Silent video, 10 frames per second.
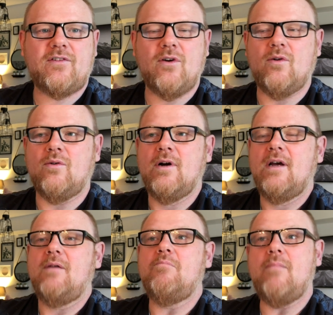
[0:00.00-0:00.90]
So
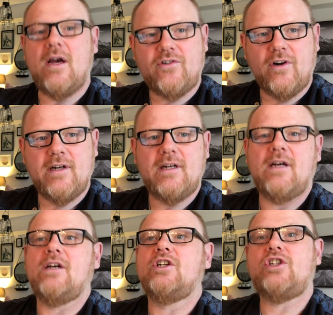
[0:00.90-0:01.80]
measure it,
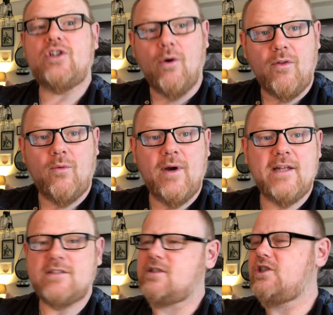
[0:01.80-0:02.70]
show the
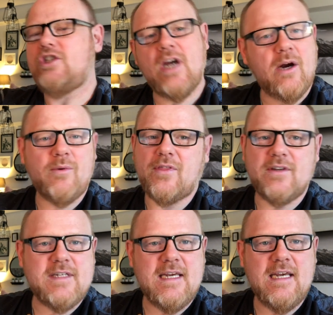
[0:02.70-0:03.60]
wins, share with
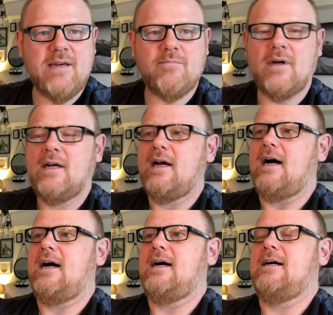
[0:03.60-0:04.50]
the team,
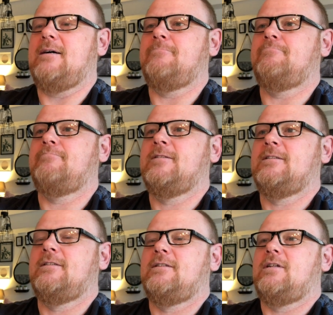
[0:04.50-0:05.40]

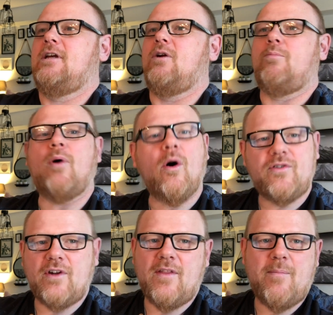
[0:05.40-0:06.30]
you know,
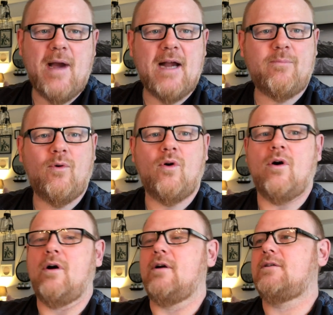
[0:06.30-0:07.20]
post it on the
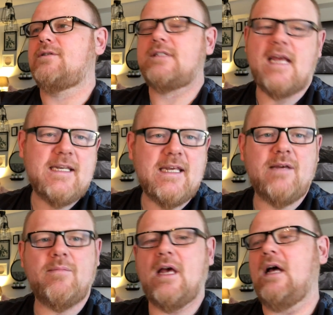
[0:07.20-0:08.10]
backboard, send
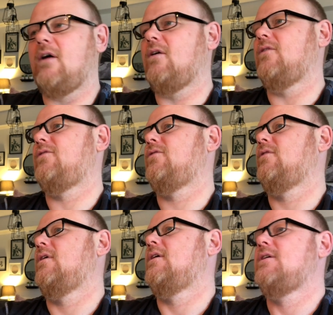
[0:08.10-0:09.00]
emails,
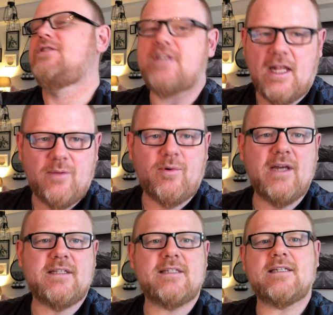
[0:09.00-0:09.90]

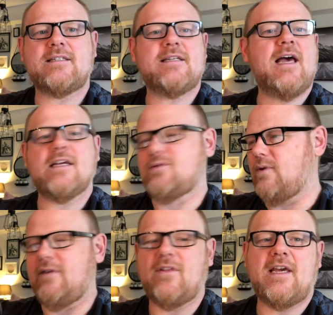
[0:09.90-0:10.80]
celebrate the success,
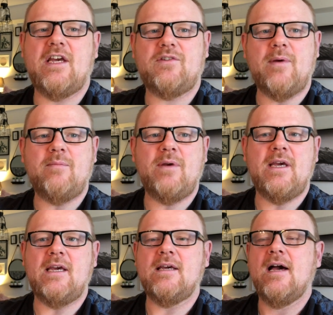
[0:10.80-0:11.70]
whatever the case may
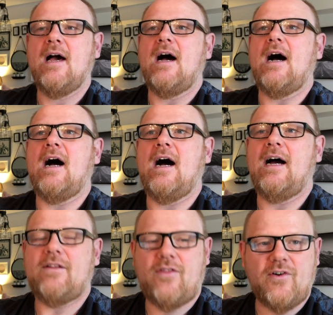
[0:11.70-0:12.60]
be.
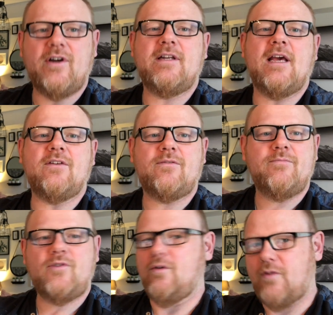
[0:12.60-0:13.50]
30 days.
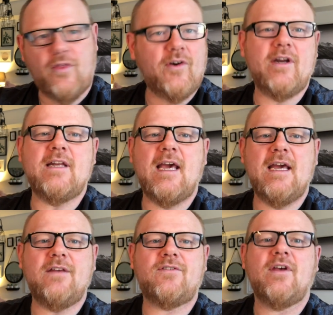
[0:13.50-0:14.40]
Do it for 30
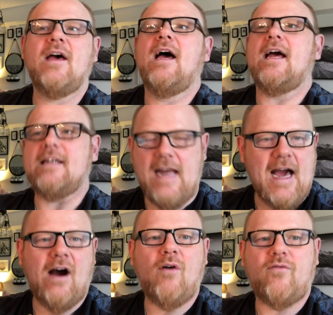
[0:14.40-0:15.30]
days, and
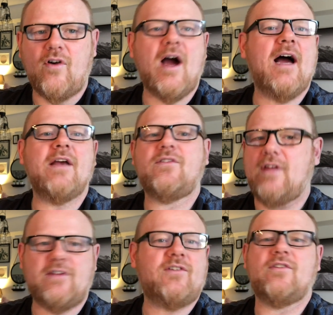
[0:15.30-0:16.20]
now fries,
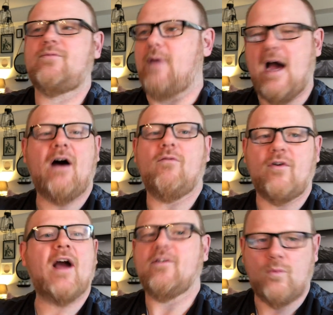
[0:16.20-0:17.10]
that's just how
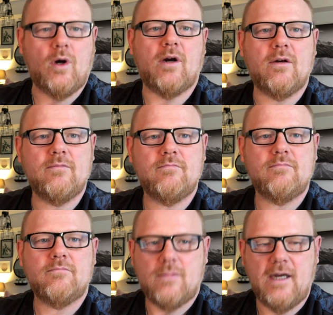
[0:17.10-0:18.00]
fries work,
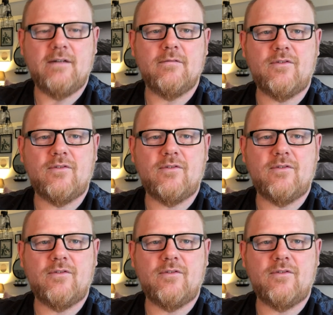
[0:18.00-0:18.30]
right?